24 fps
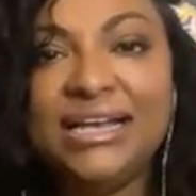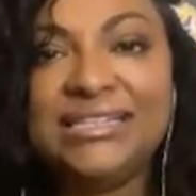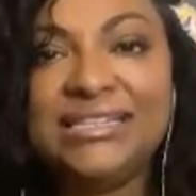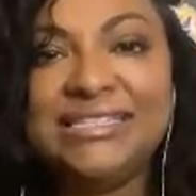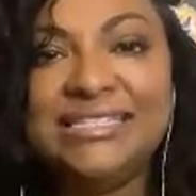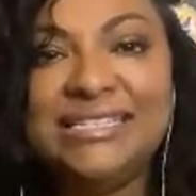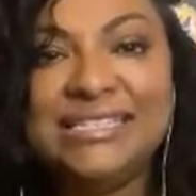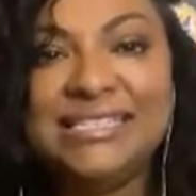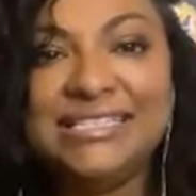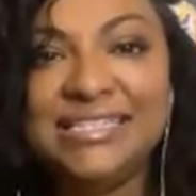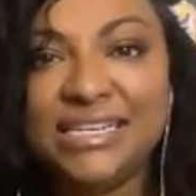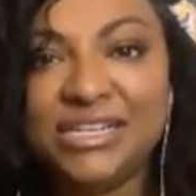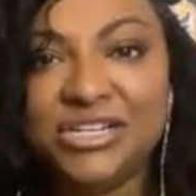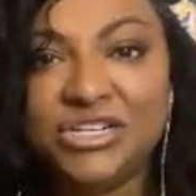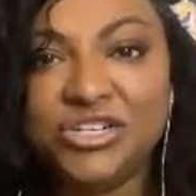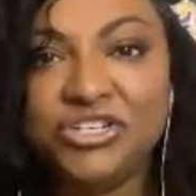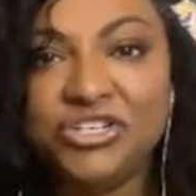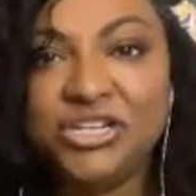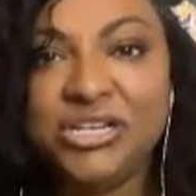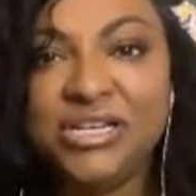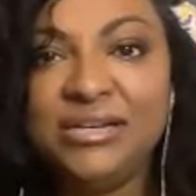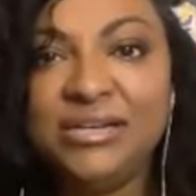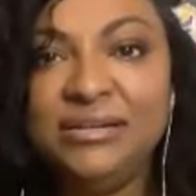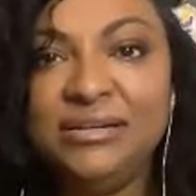a
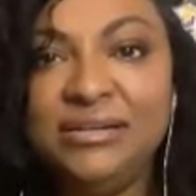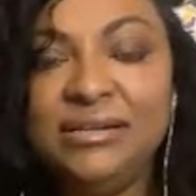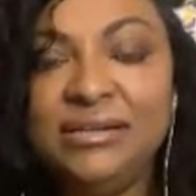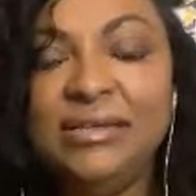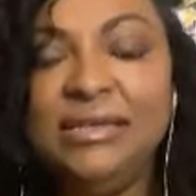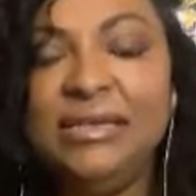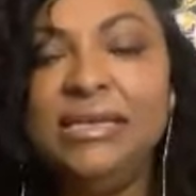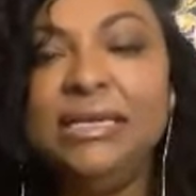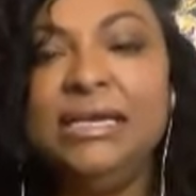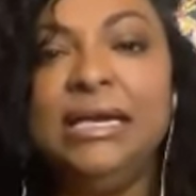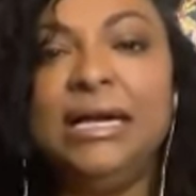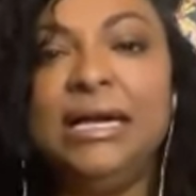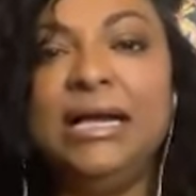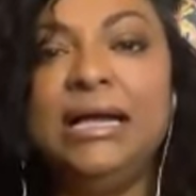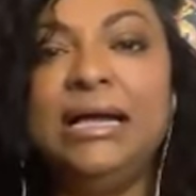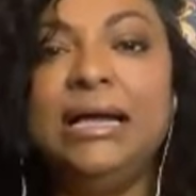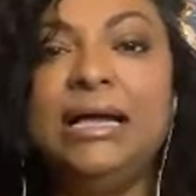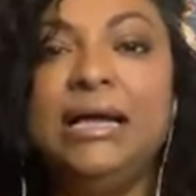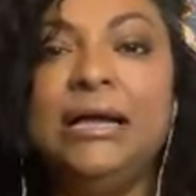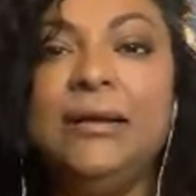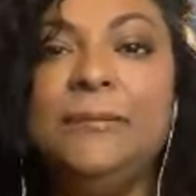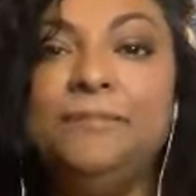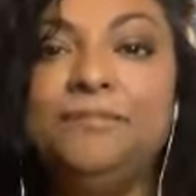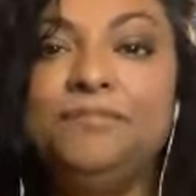distinction. Mm-hmm
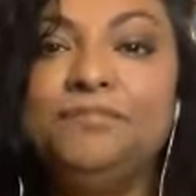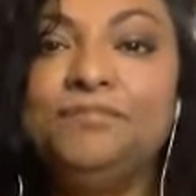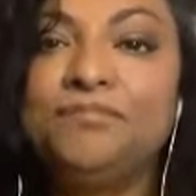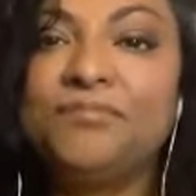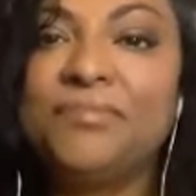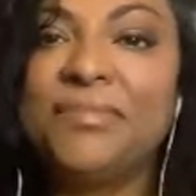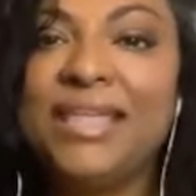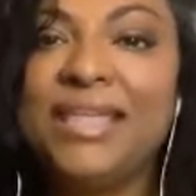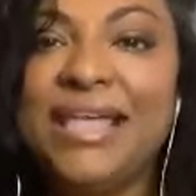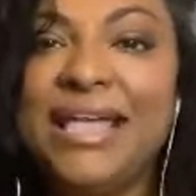um,